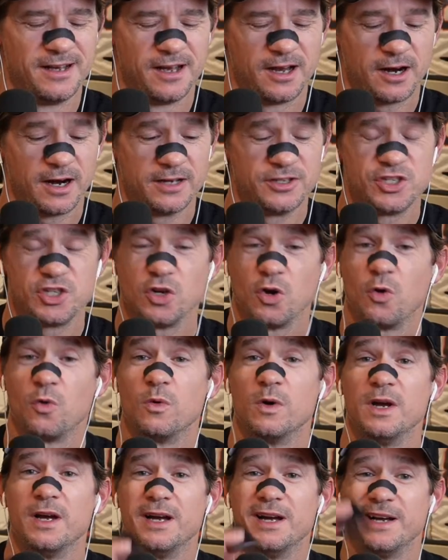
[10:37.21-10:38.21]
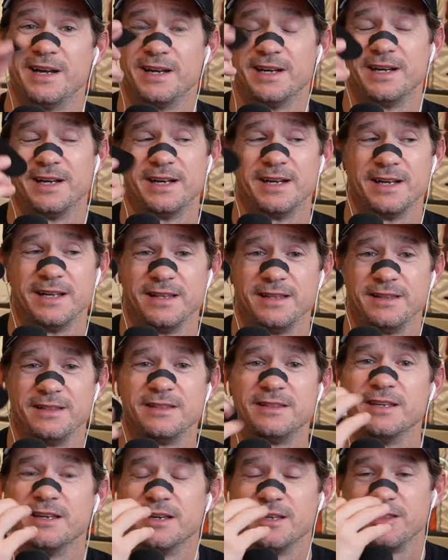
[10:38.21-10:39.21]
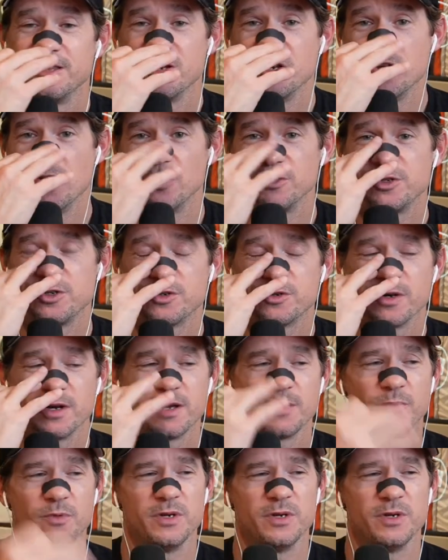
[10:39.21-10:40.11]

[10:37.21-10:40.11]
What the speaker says: All right, so the nose strip,